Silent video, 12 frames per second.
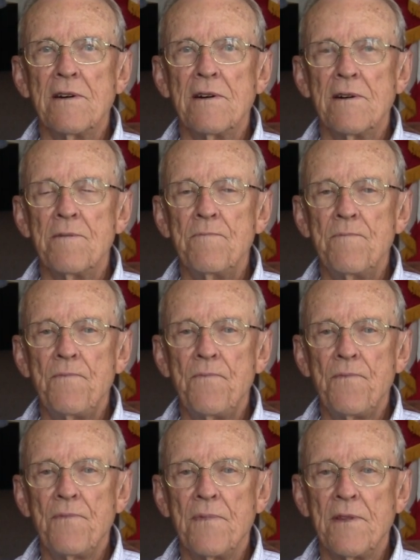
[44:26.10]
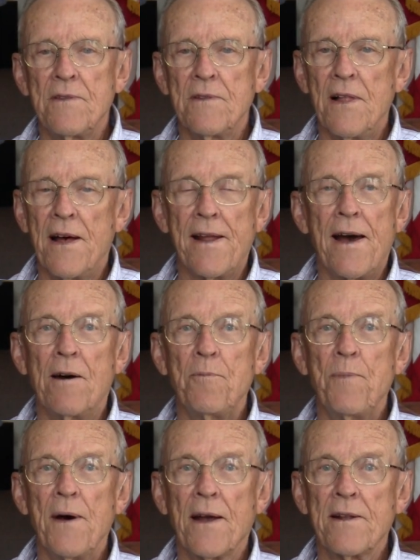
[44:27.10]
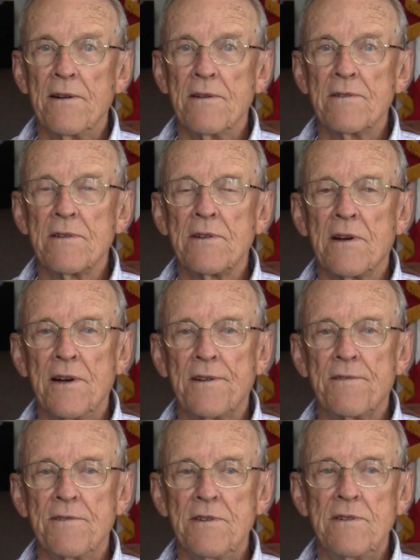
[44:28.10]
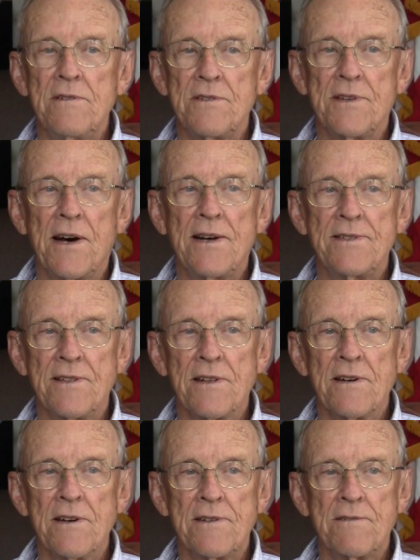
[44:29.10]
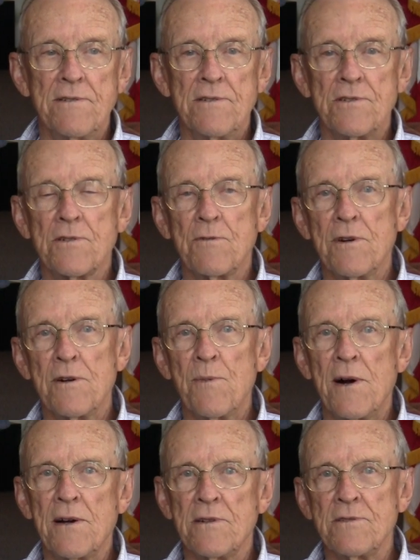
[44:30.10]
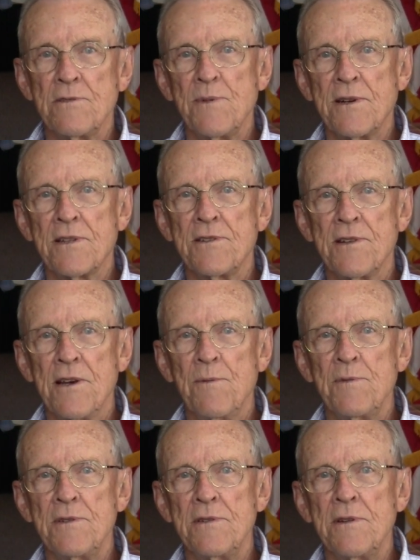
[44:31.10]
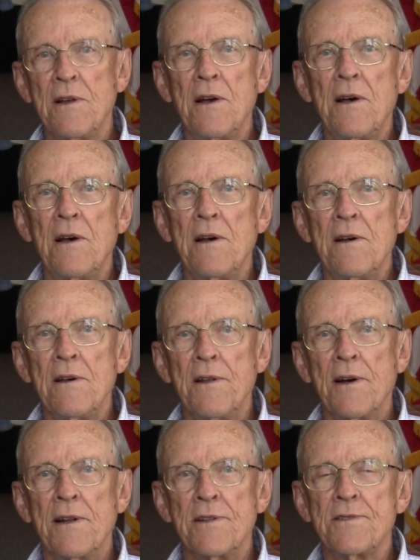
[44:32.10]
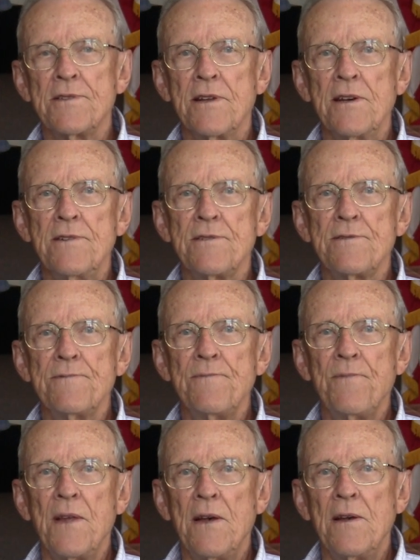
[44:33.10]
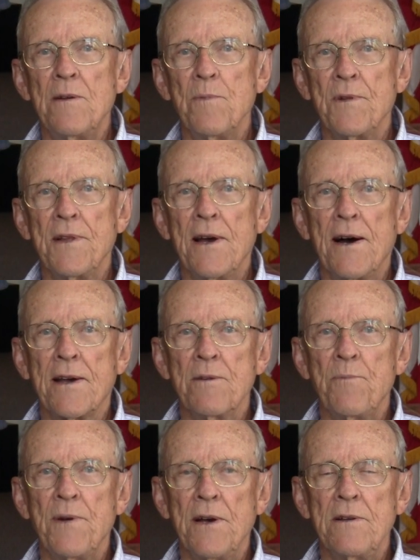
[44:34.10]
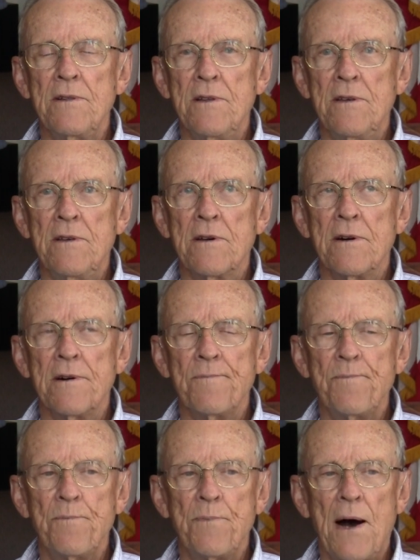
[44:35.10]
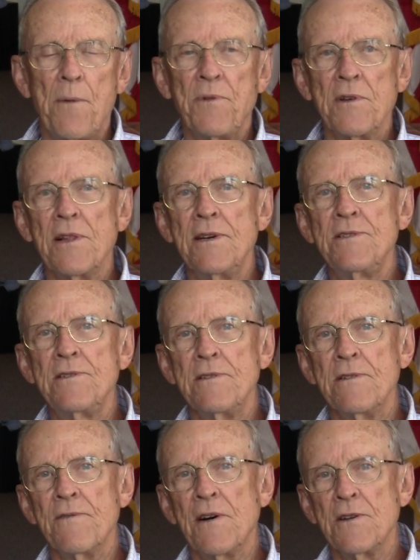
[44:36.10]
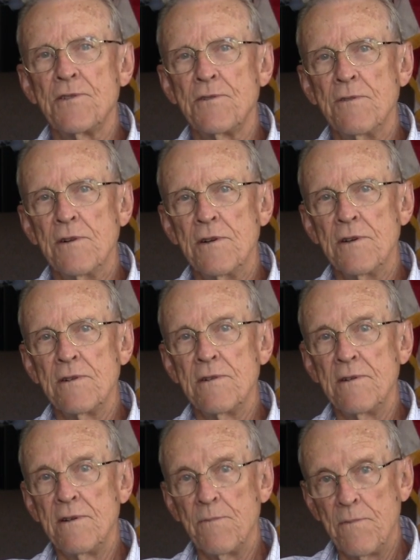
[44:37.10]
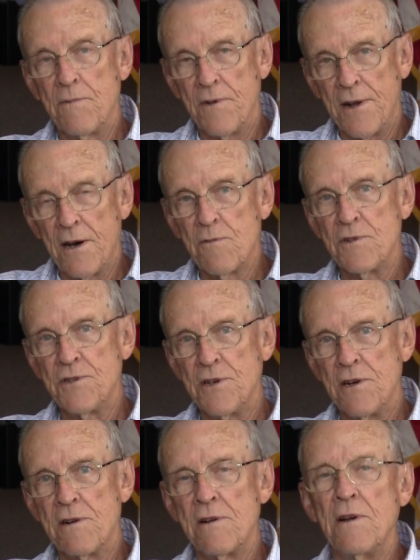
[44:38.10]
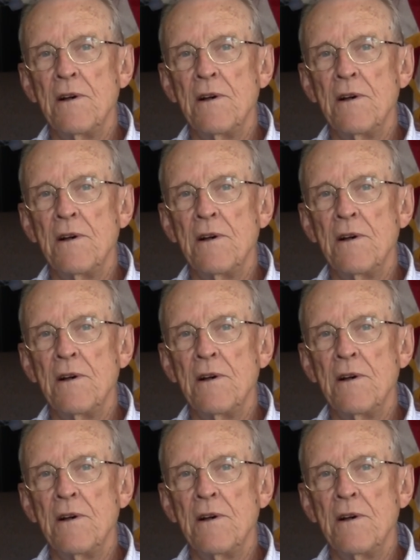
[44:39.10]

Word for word: um, a lot of outback there. Country size of the country in square miles is about the same as the United States, but the occupation the uh, population of Australia when I was there